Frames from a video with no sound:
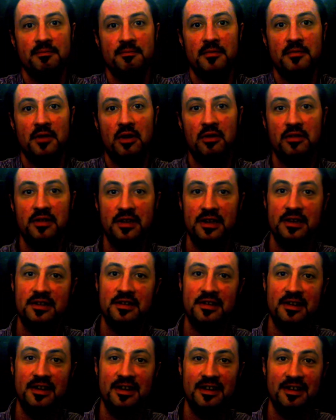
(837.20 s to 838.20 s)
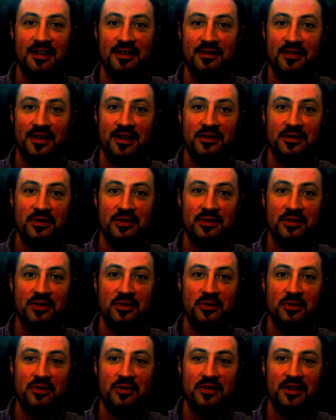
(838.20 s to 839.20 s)
on the internet, if that's the
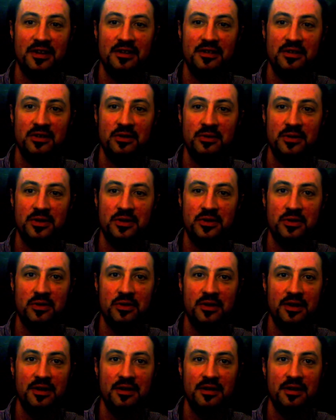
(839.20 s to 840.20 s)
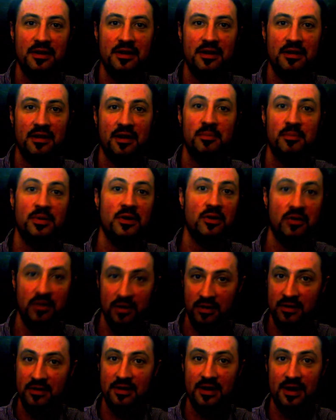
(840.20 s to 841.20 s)
sort of thing that you enjoy. I'd be
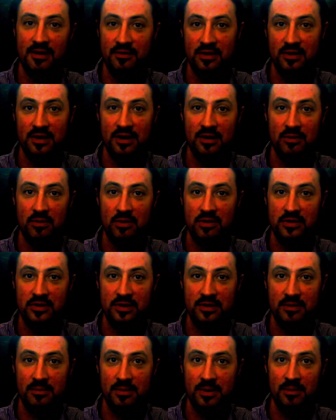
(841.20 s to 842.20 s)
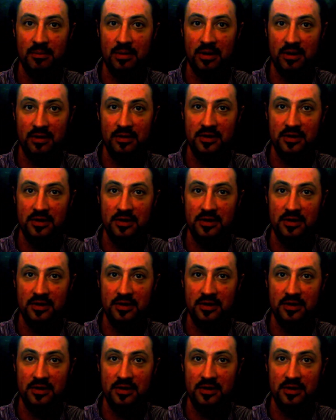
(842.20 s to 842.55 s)
honoured to have you here watching and being part of the